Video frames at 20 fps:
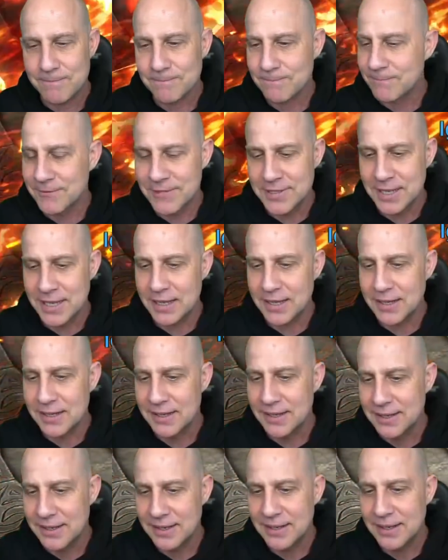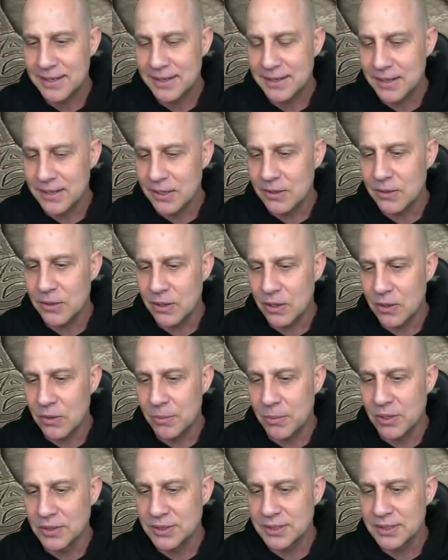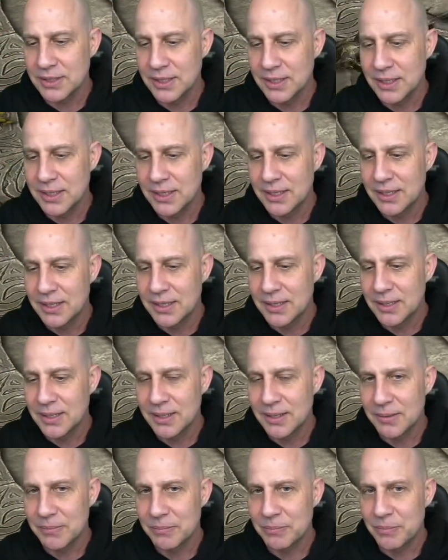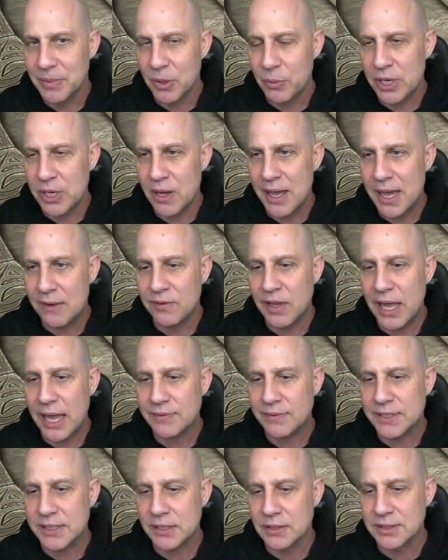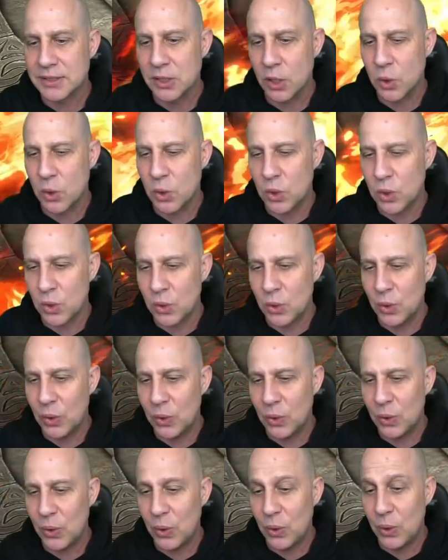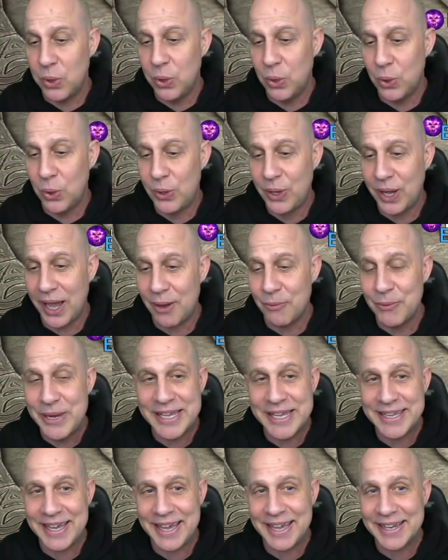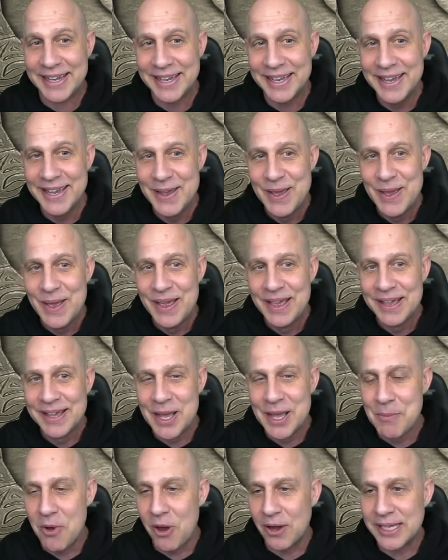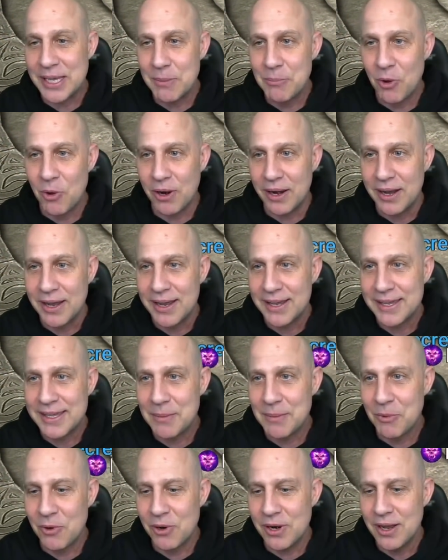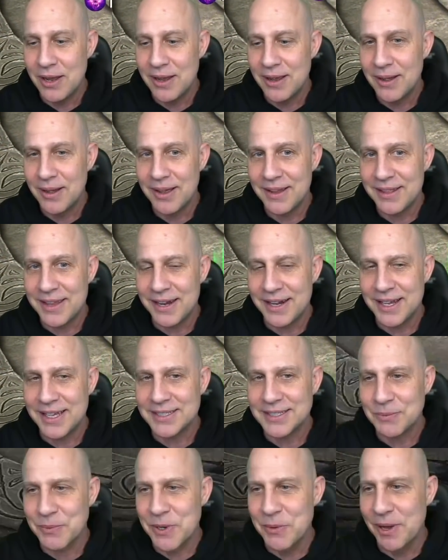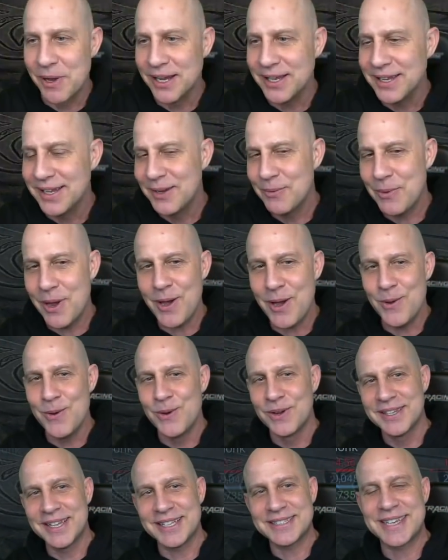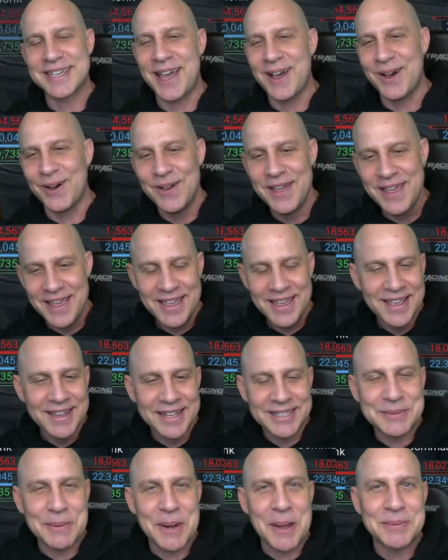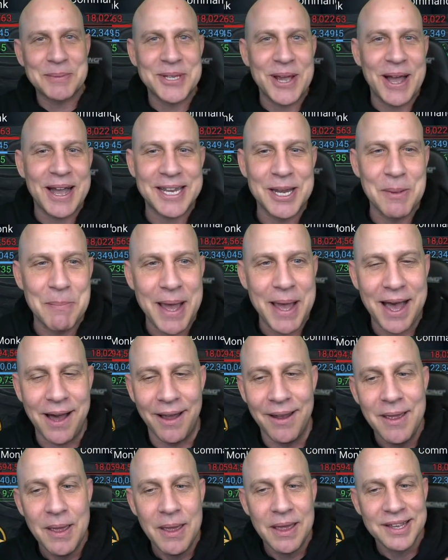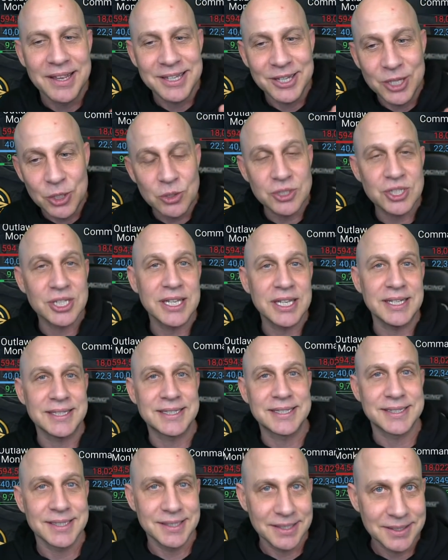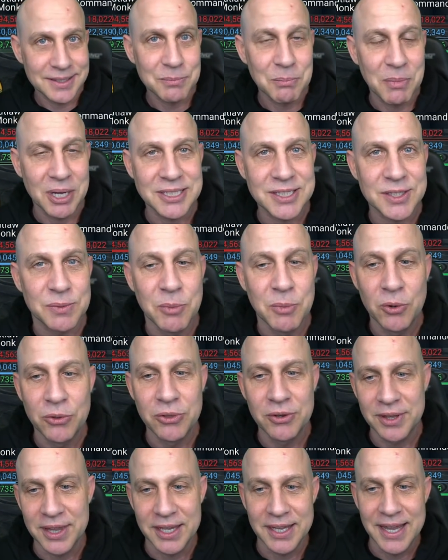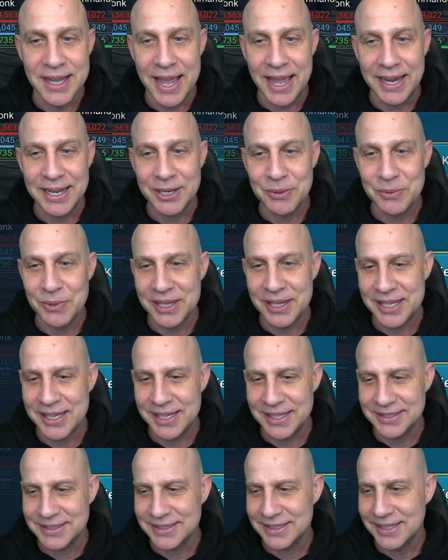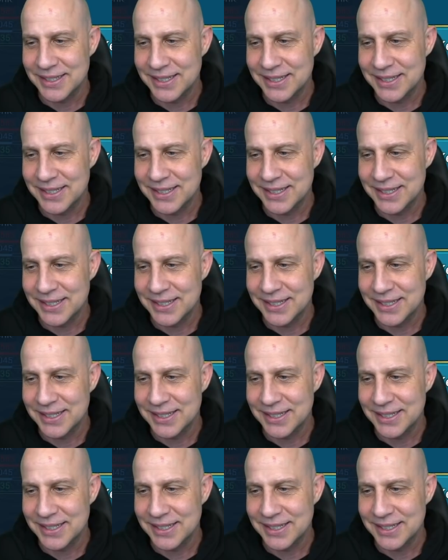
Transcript: We're dead. No, almost. But we don't have lifesteal, so... Oh, God, we can't... Come on, get more. Get more. There it is. We won. Woo! Let's go. That's what I'm talking about. Usually it's much smoother than that. It really is.